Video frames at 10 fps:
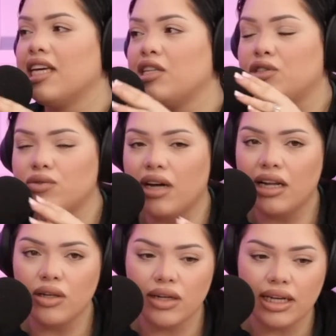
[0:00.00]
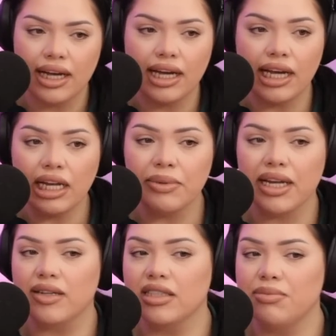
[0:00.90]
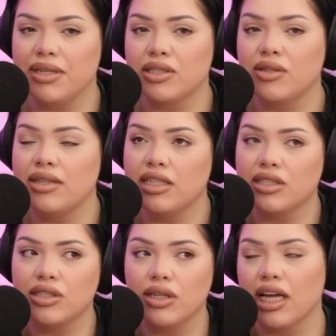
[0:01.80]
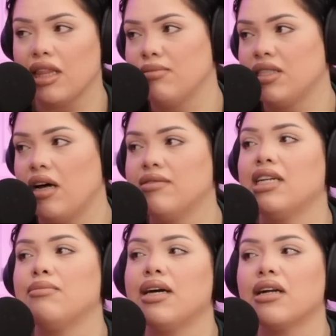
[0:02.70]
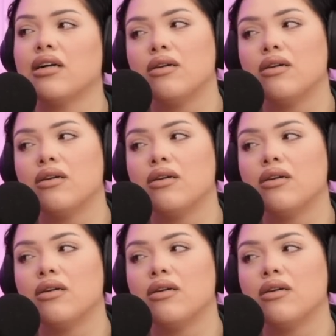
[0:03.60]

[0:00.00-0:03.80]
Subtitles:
they do not look at anybody else in the picture and they just look at themselves. And I'm like,